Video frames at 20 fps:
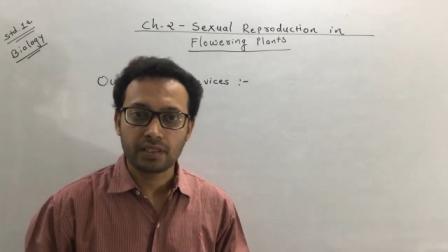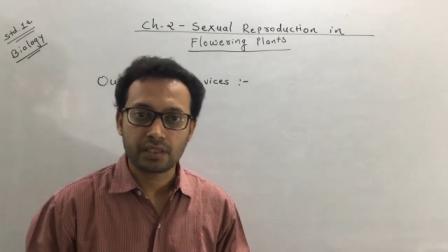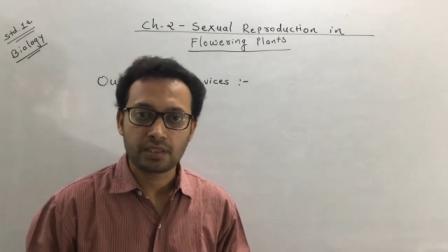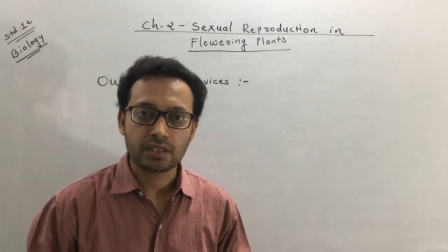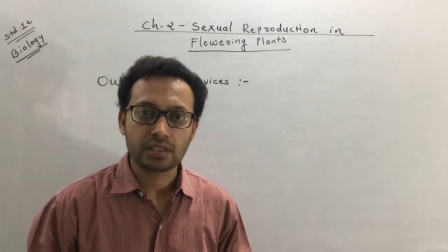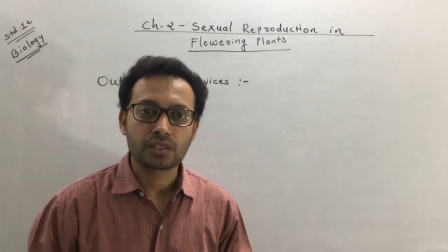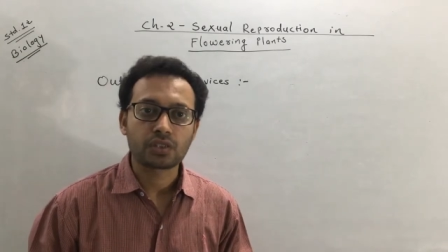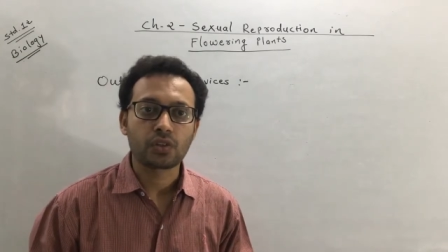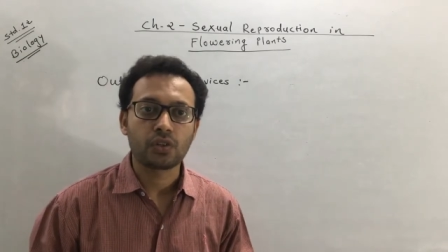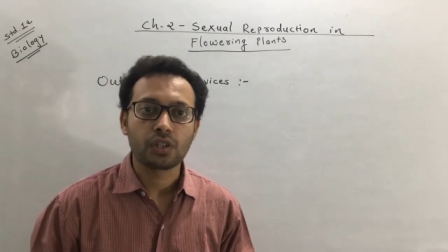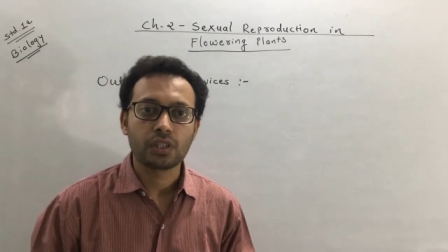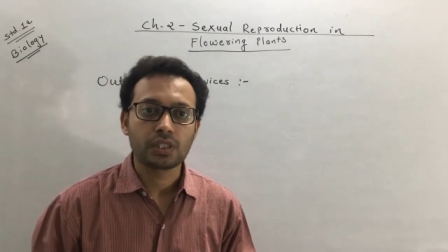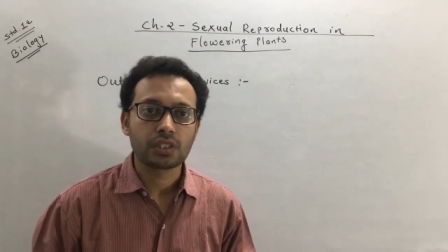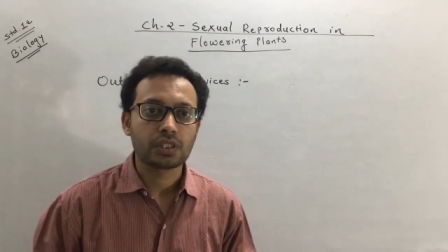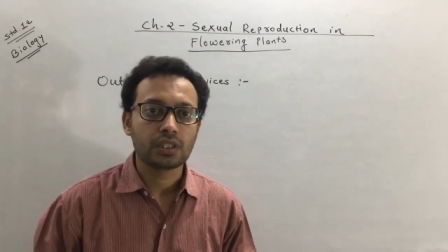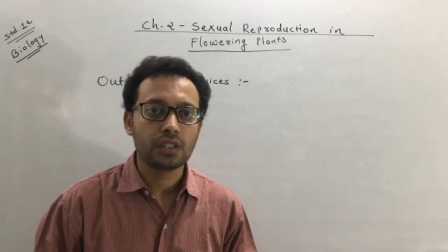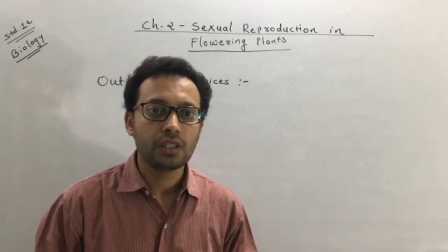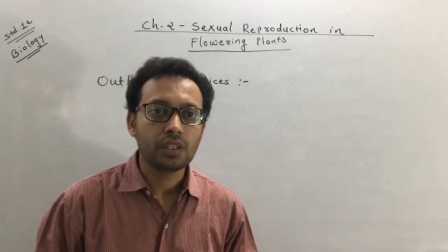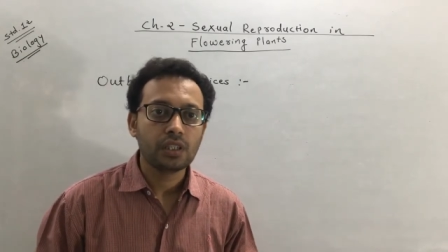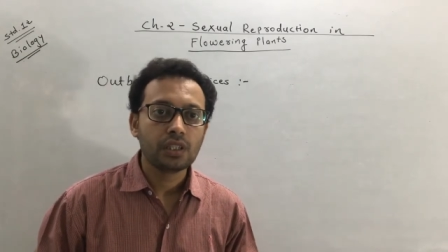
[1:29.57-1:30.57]
This is called as
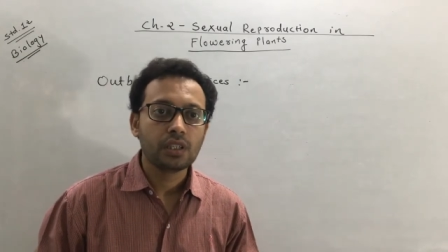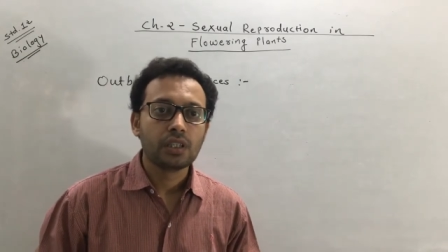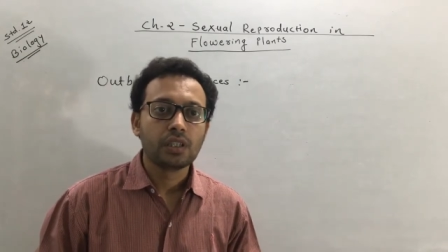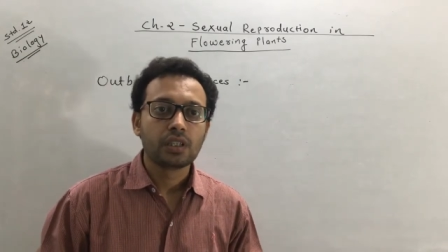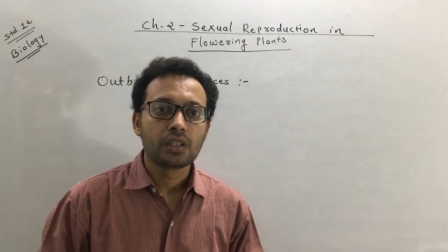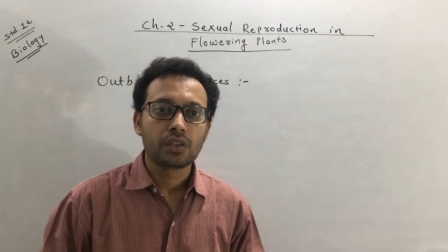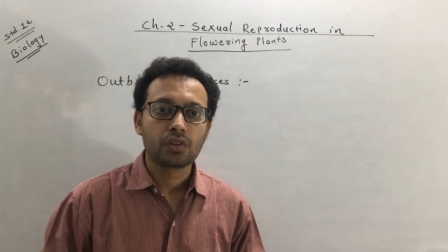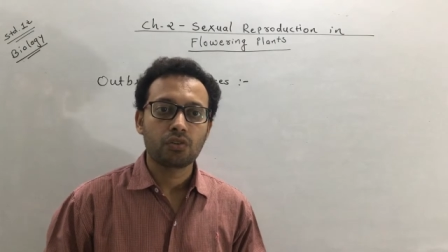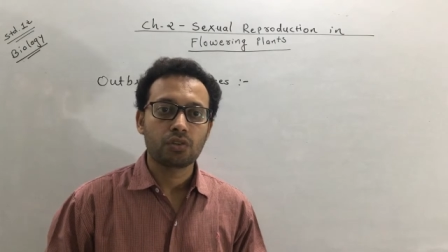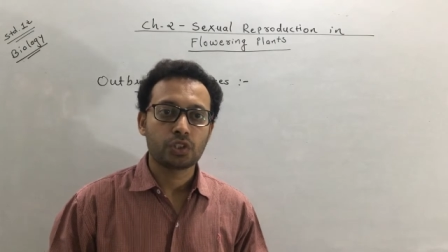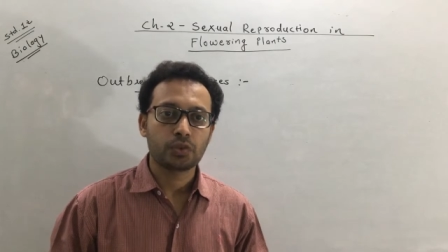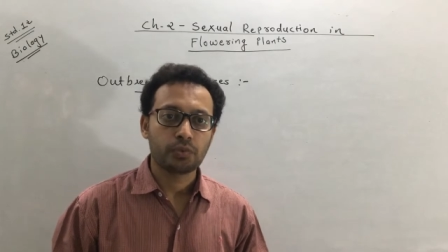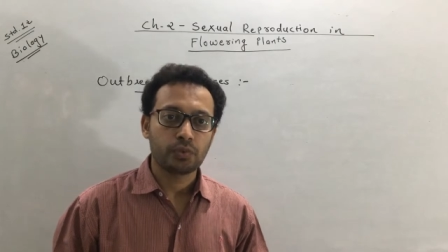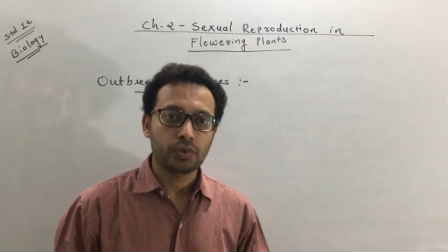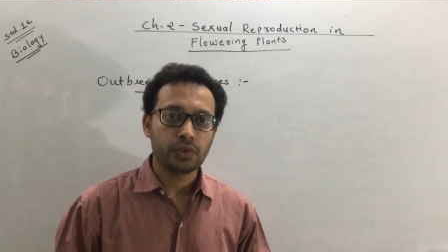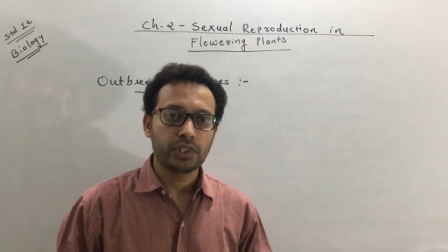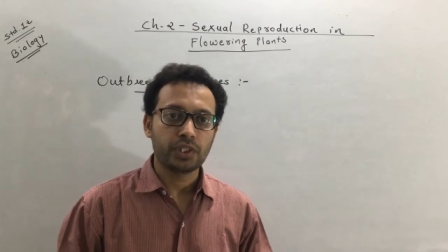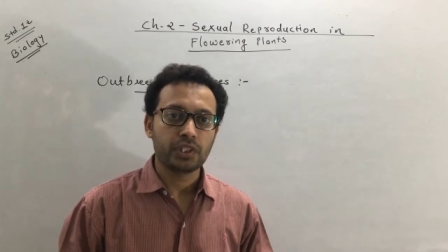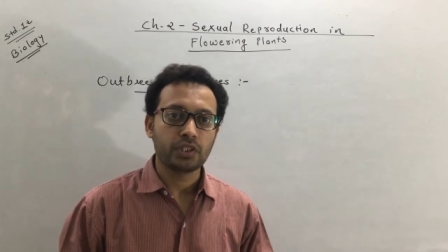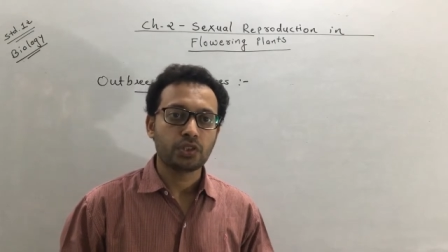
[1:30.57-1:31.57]
a
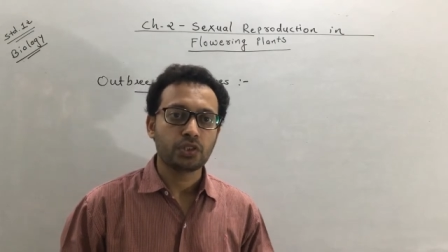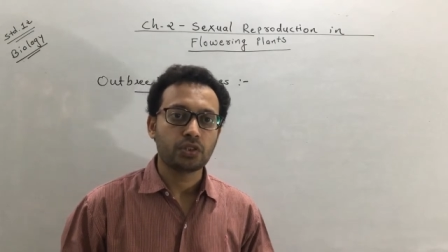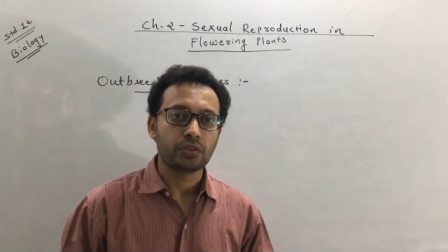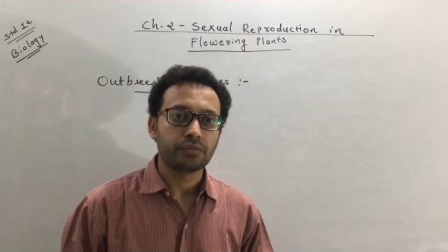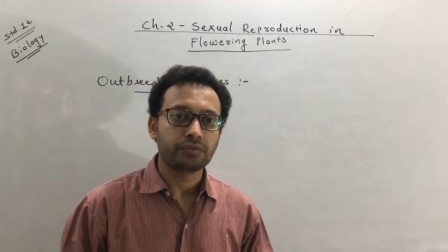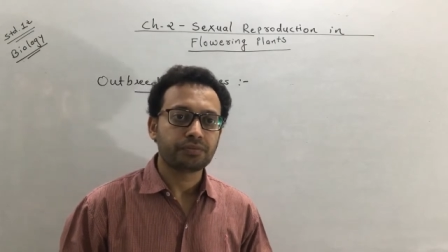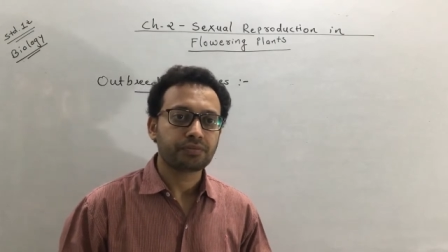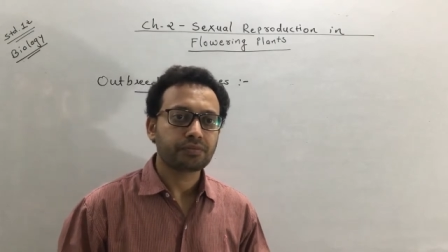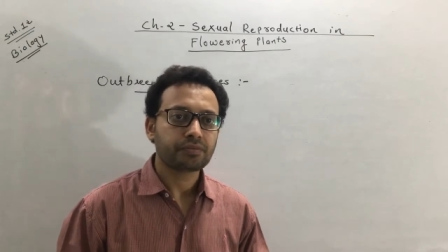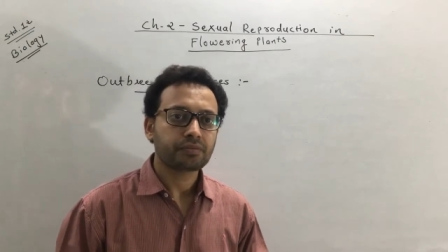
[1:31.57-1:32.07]
cross-pollination.